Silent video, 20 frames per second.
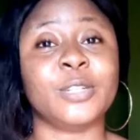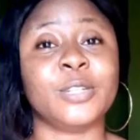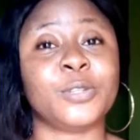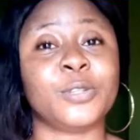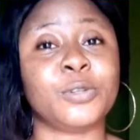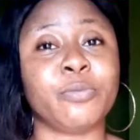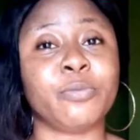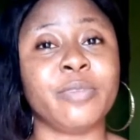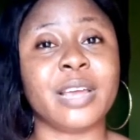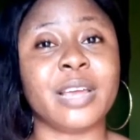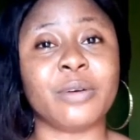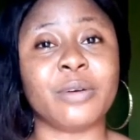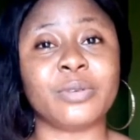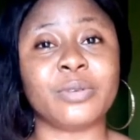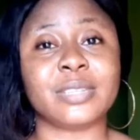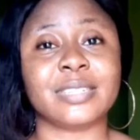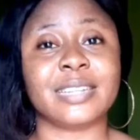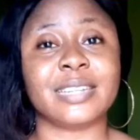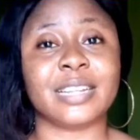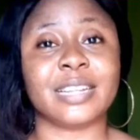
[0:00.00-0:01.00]
To me, I would
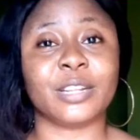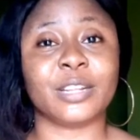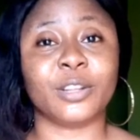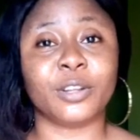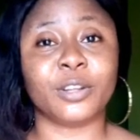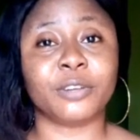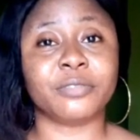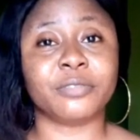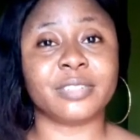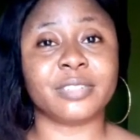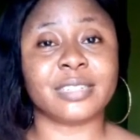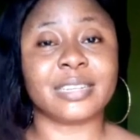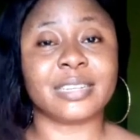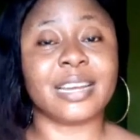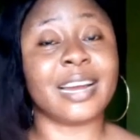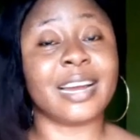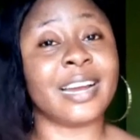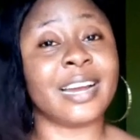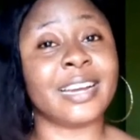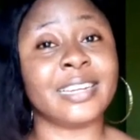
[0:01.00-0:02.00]
say that love is
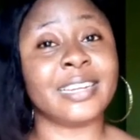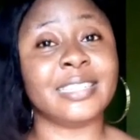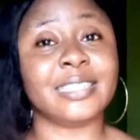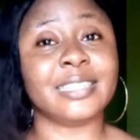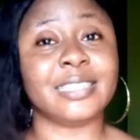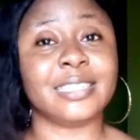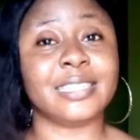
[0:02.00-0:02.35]
kind.